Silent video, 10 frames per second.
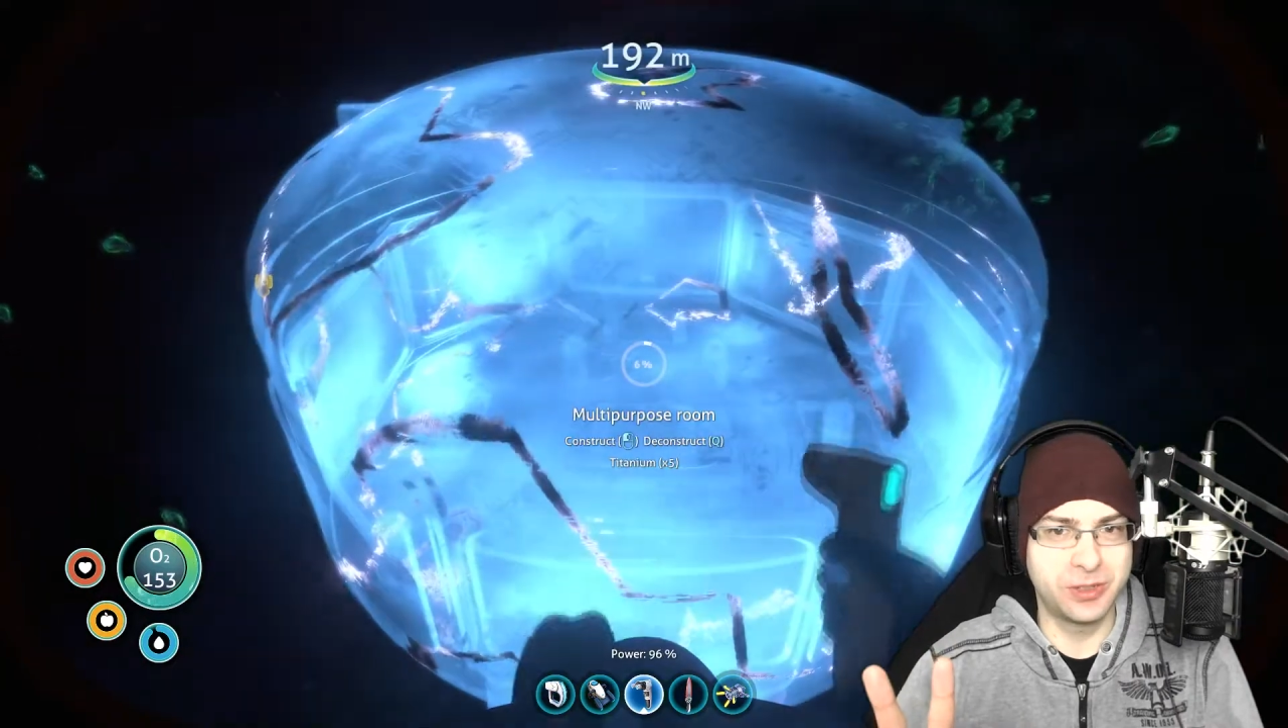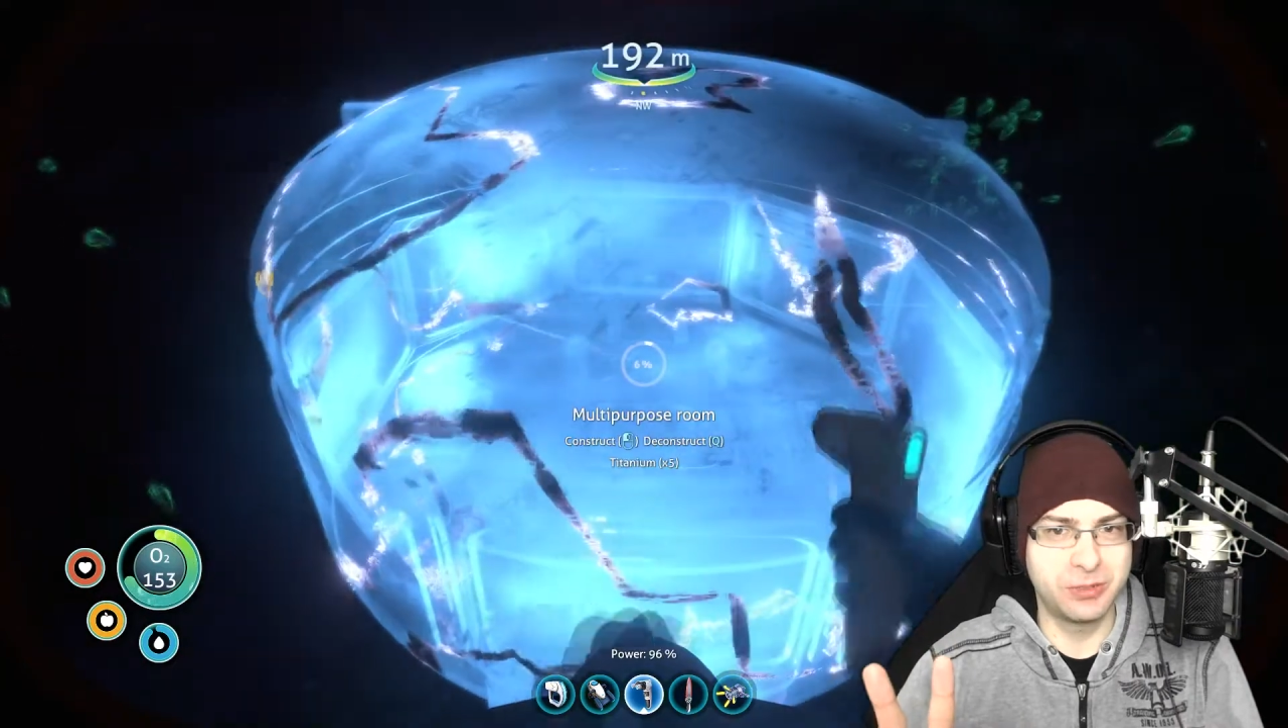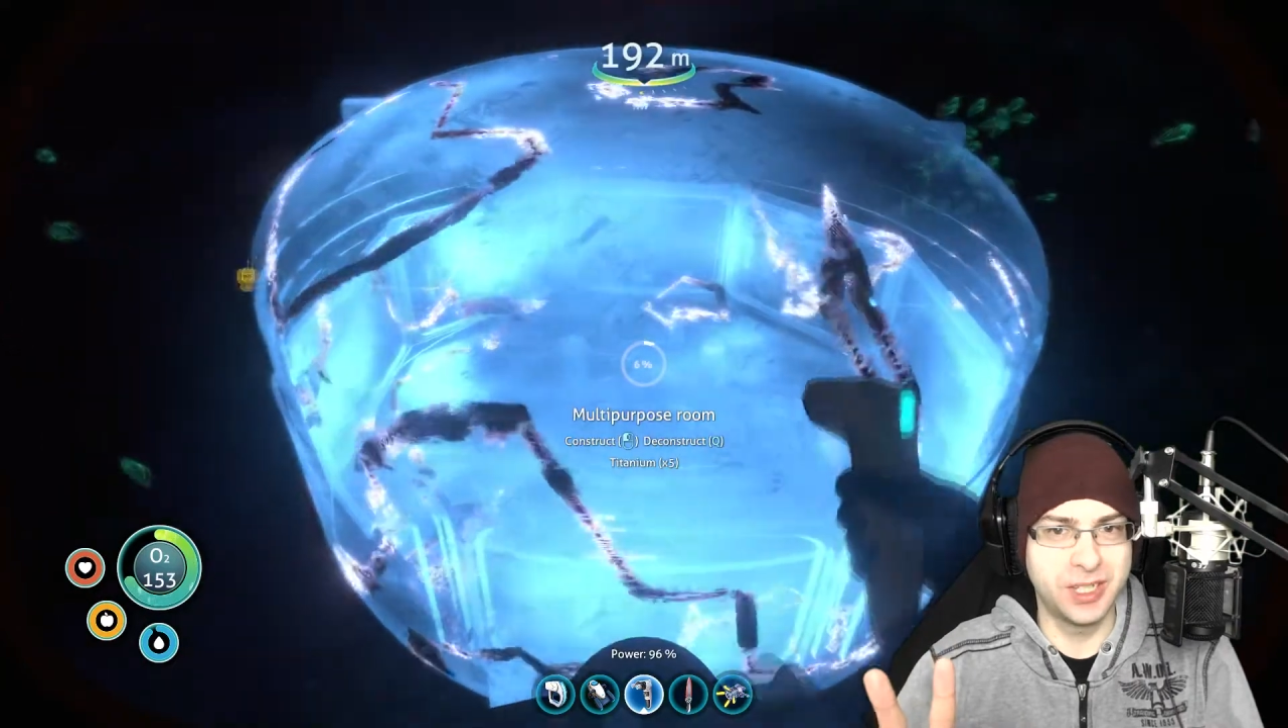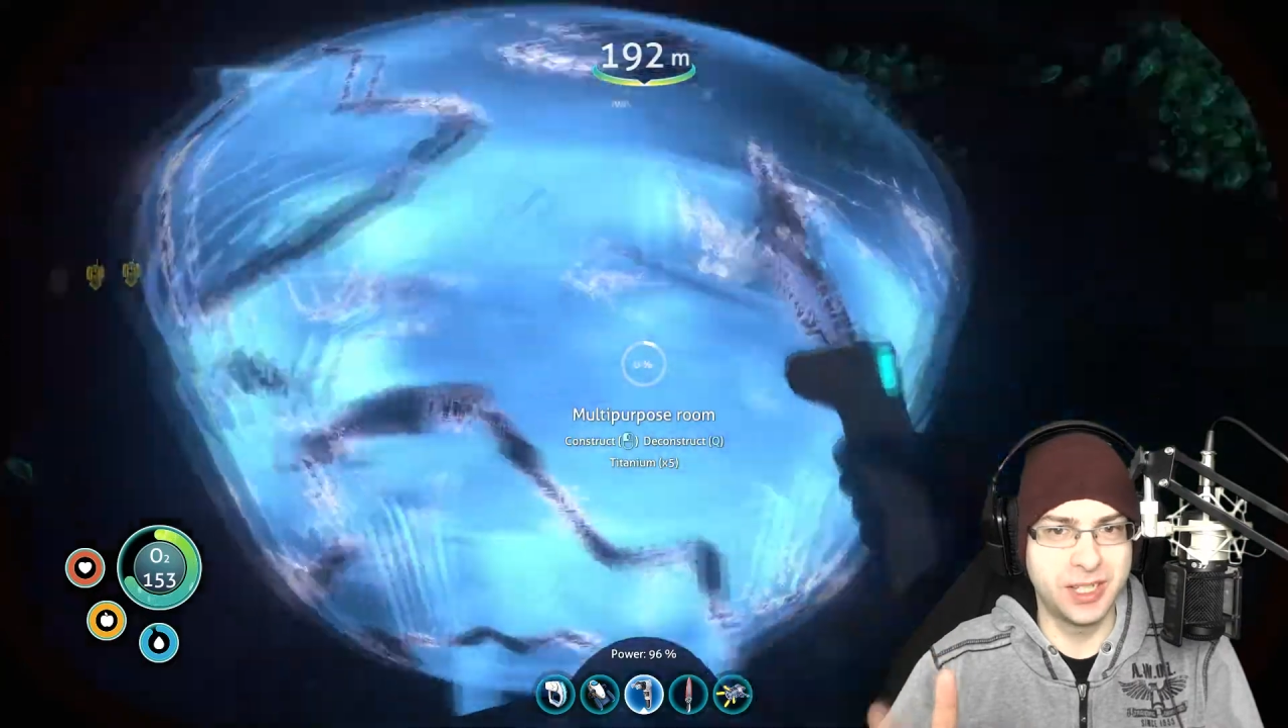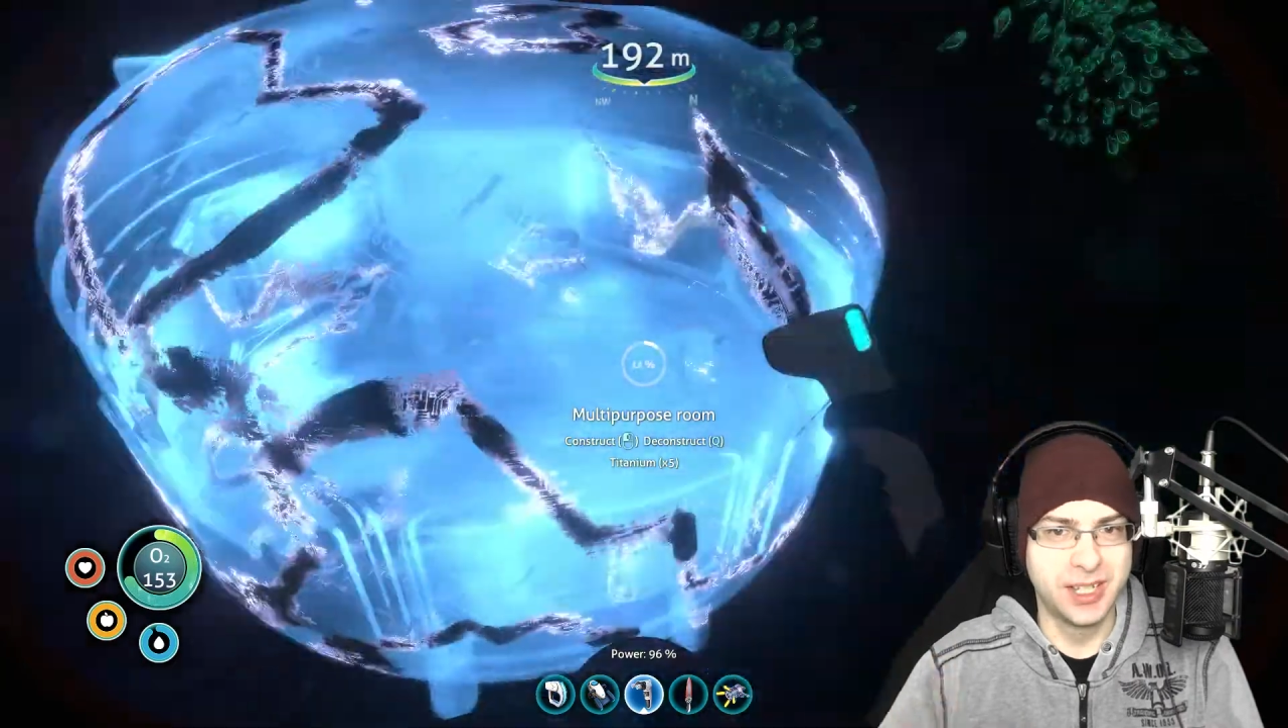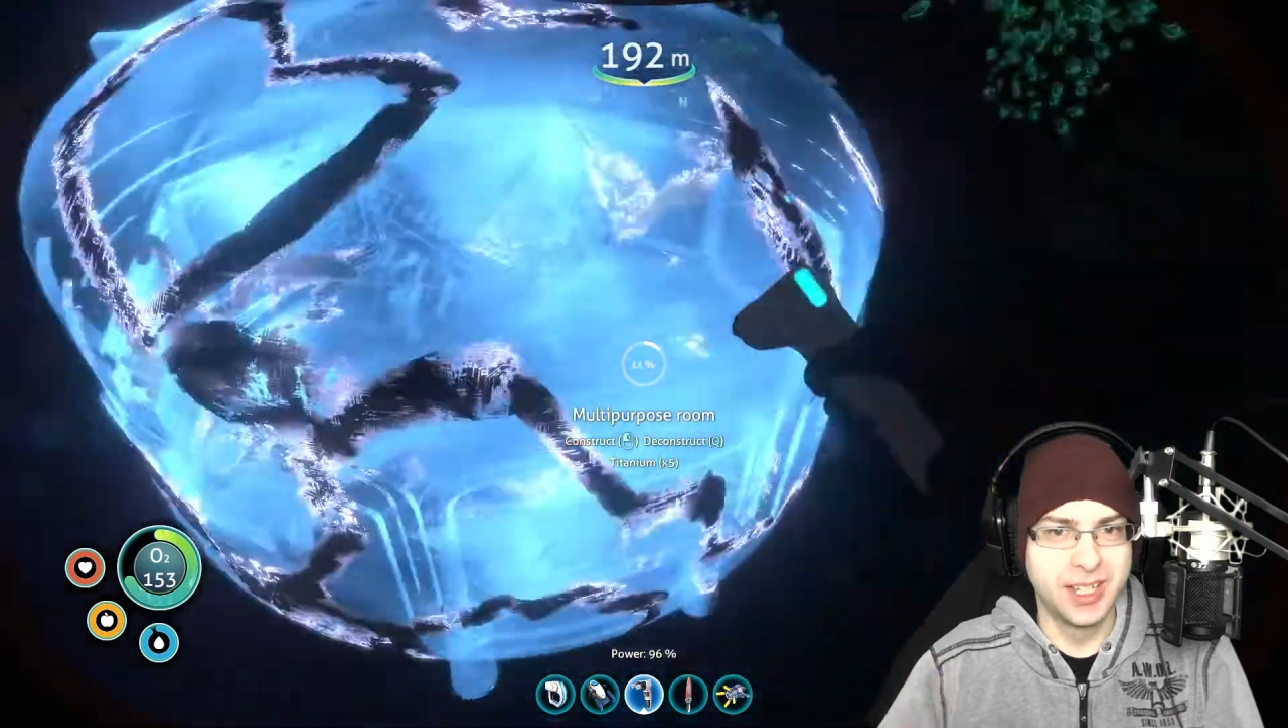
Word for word: with me.